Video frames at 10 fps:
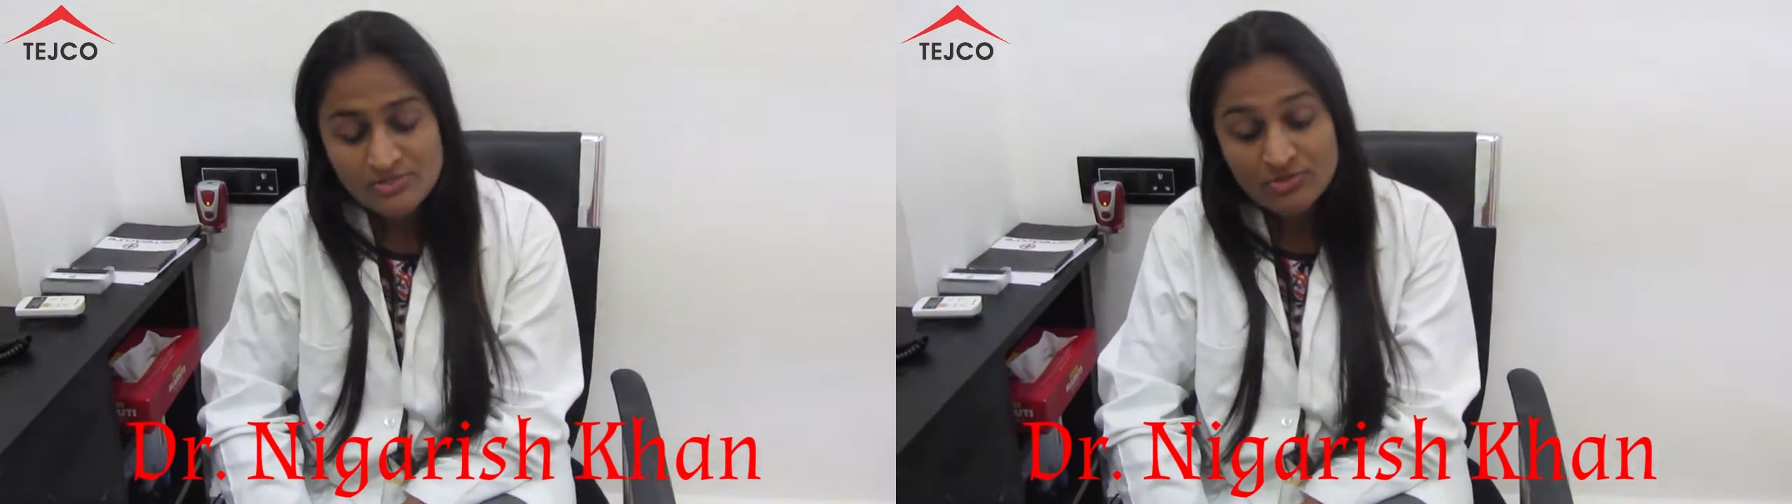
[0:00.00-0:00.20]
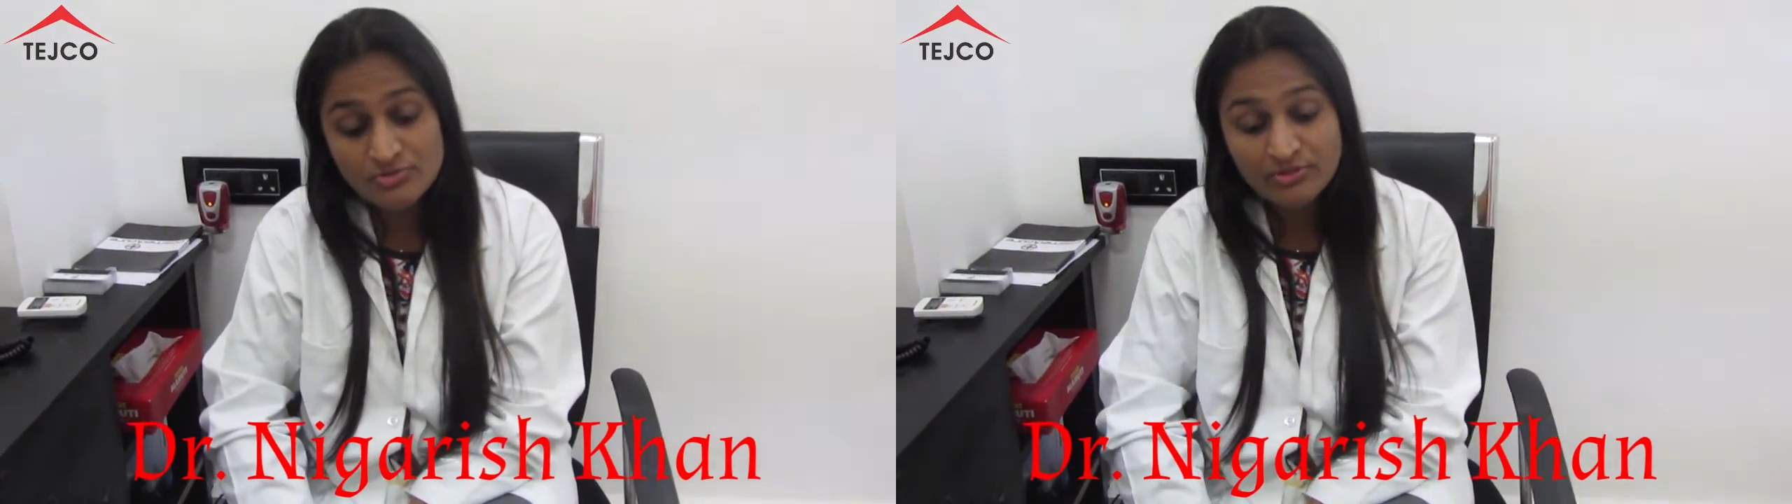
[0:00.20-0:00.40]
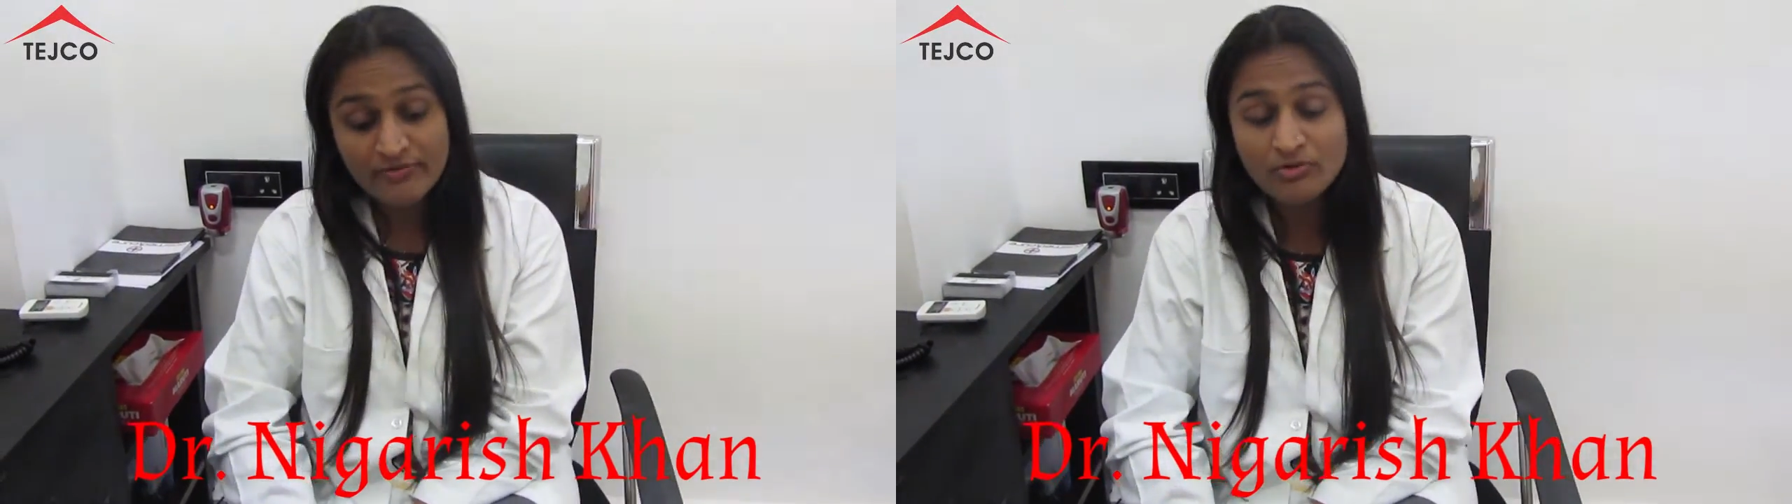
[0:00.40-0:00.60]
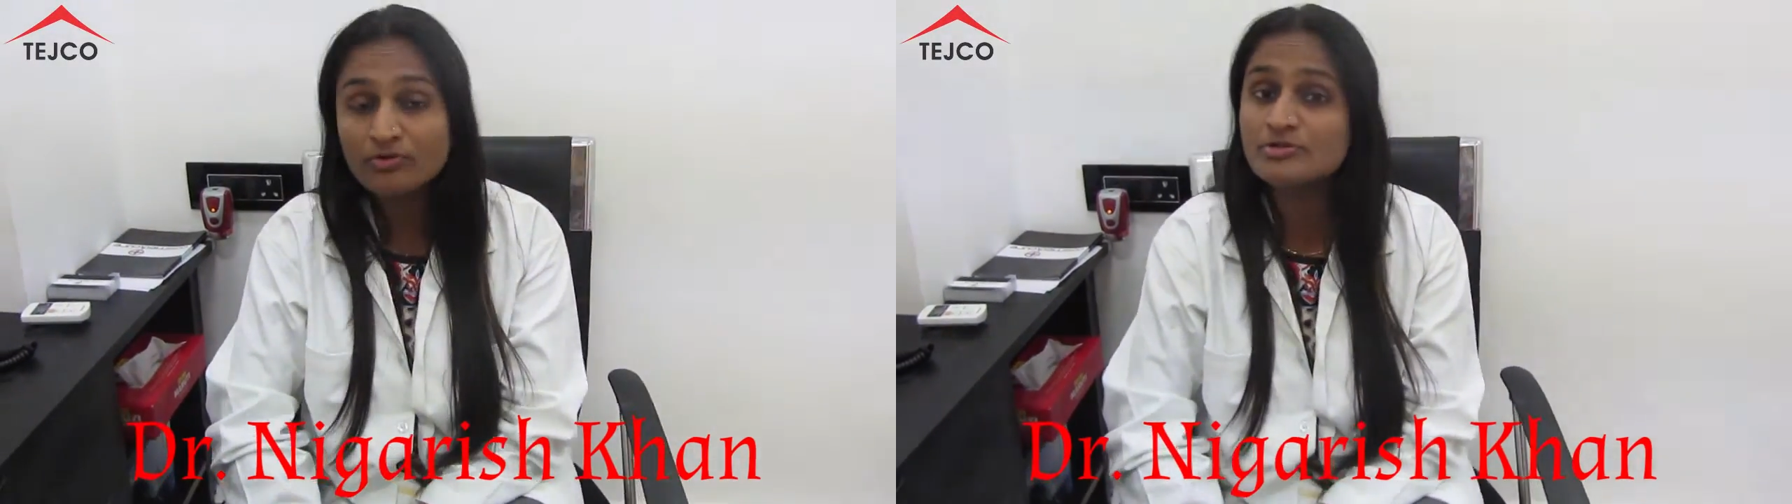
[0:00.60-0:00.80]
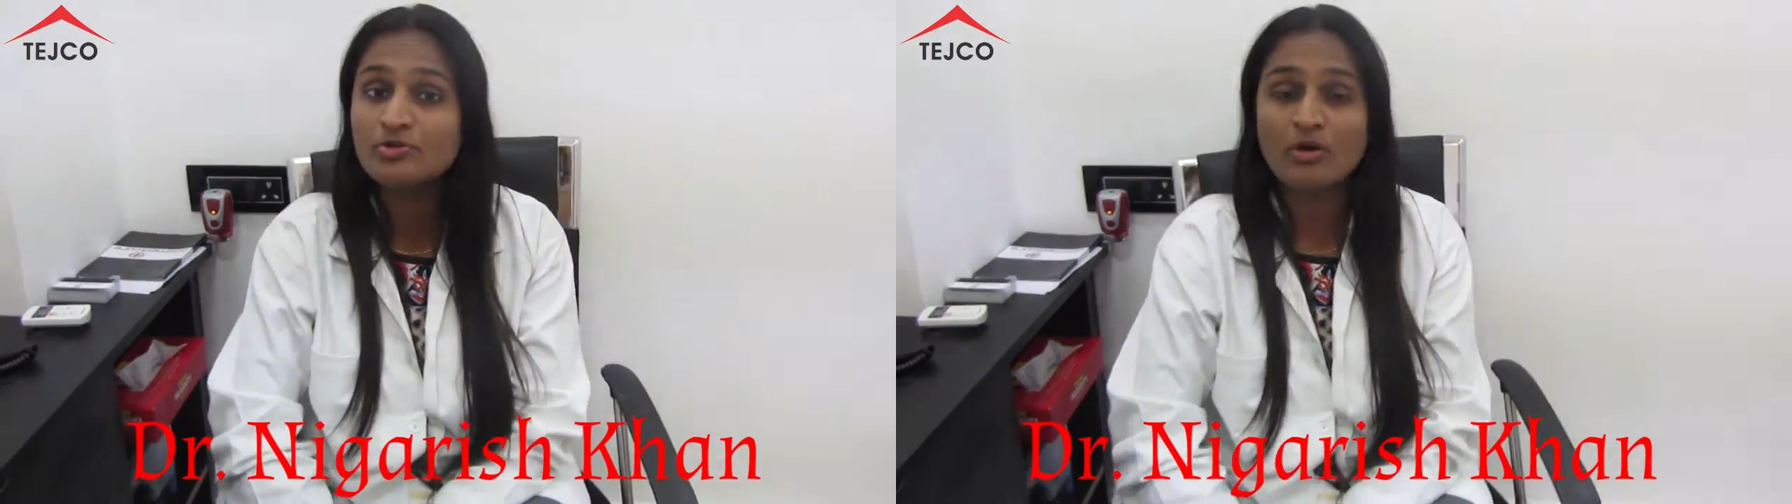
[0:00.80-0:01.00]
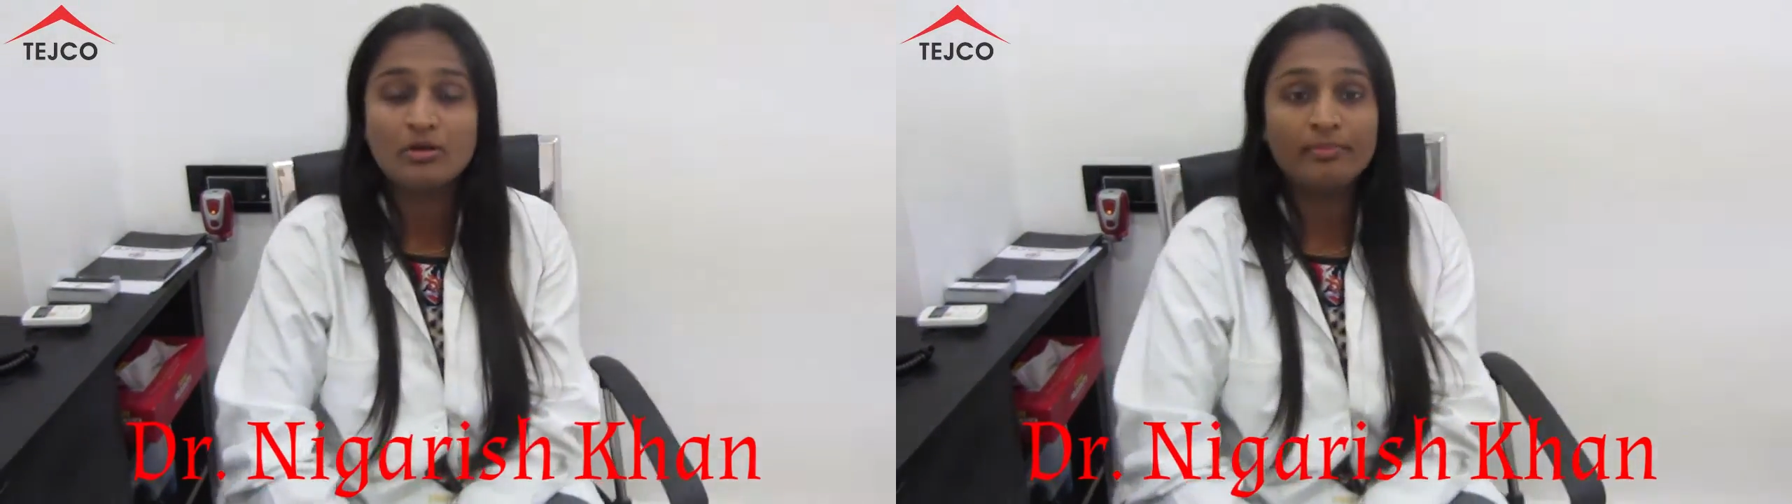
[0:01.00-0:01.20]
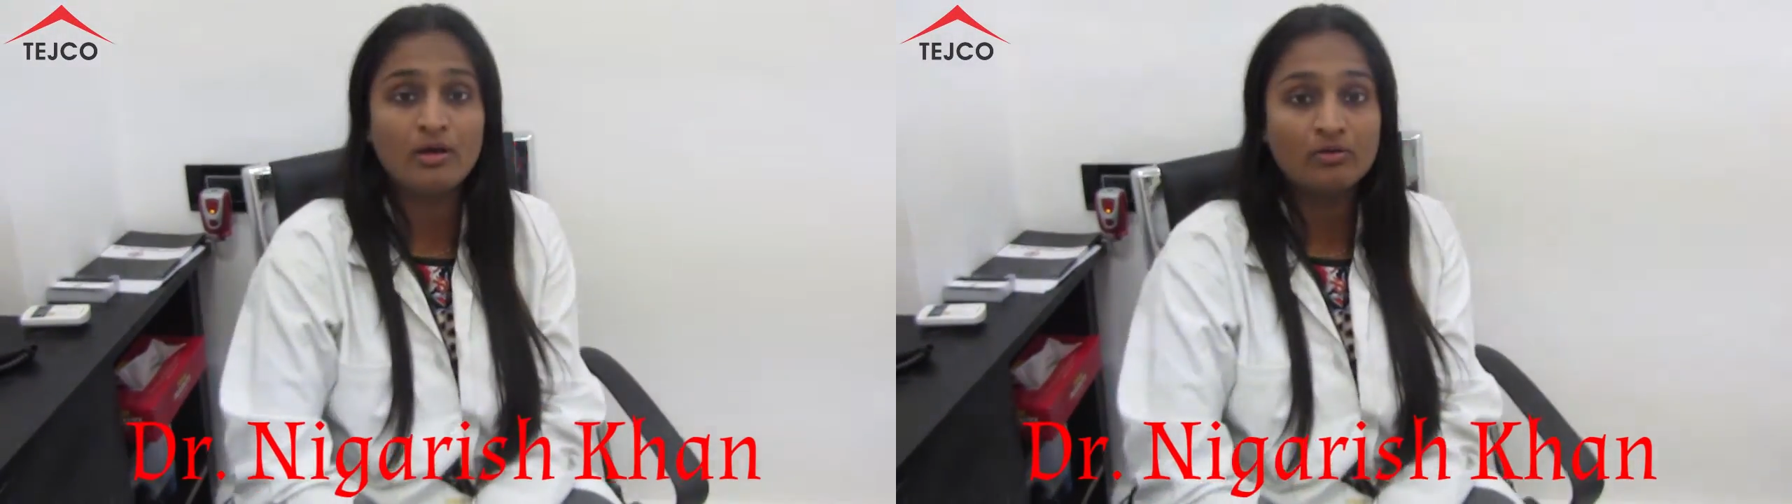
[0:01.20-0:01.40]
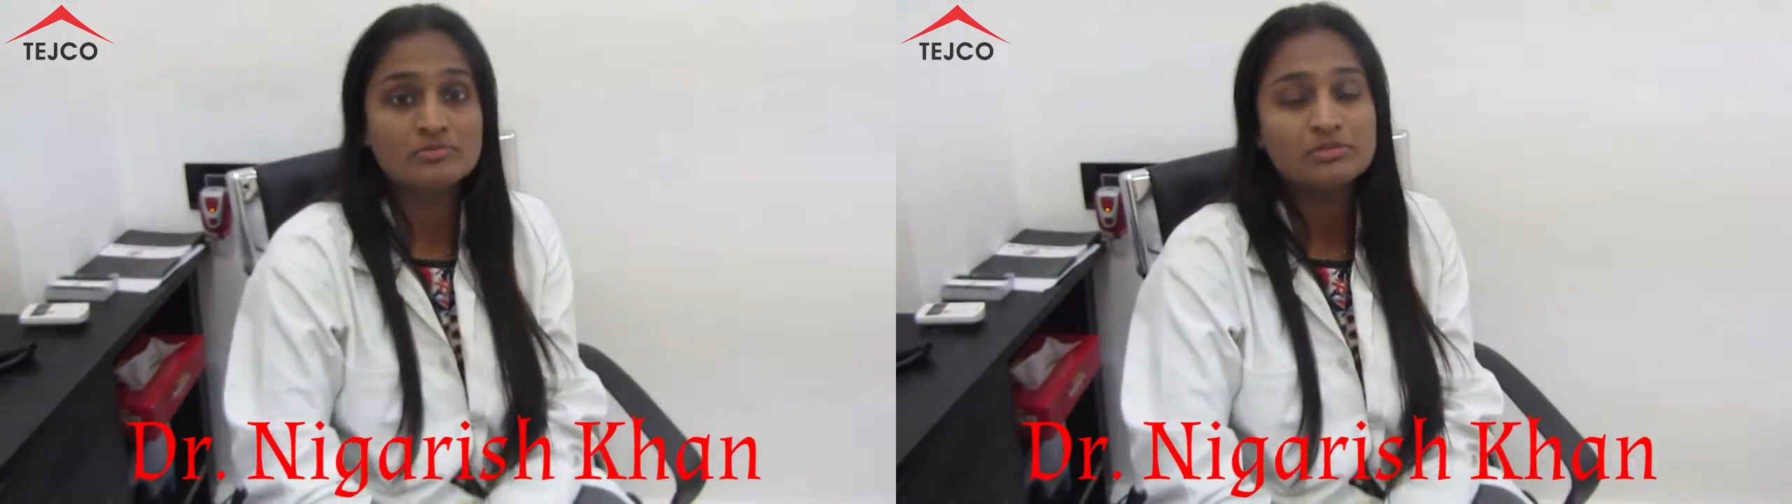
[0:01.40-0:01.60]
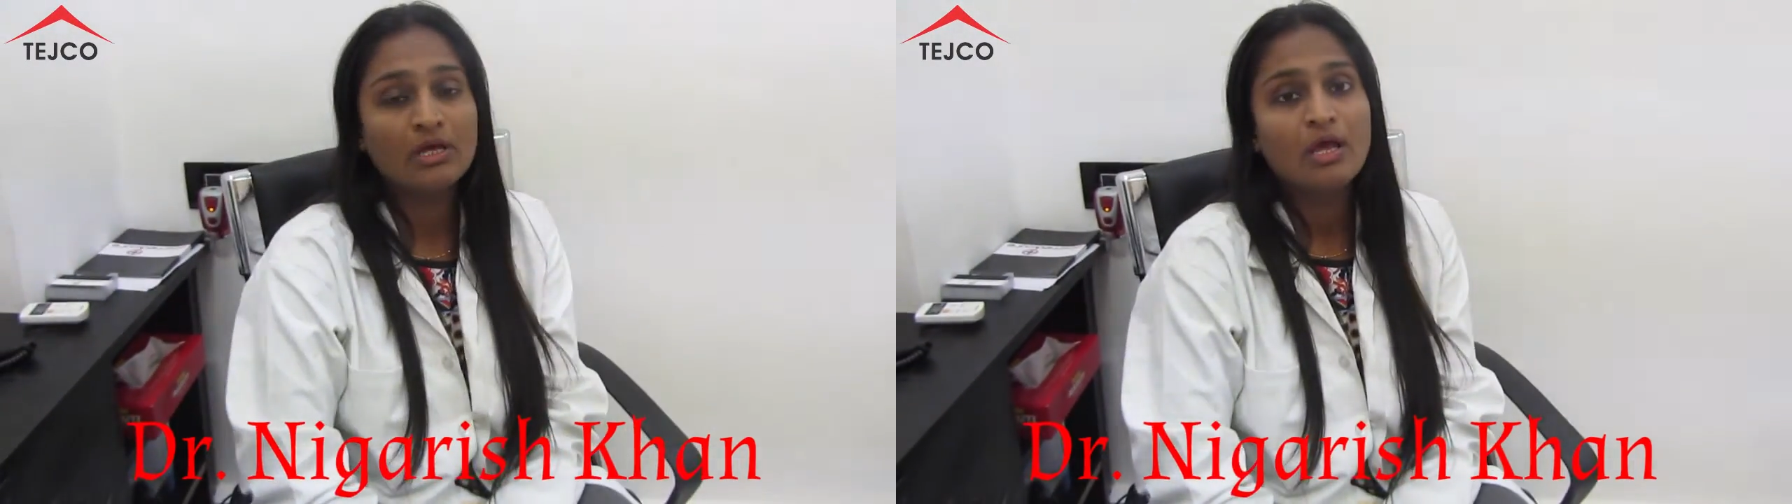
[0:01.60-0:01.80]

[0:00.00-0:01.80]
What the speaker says: So today we are going to talk about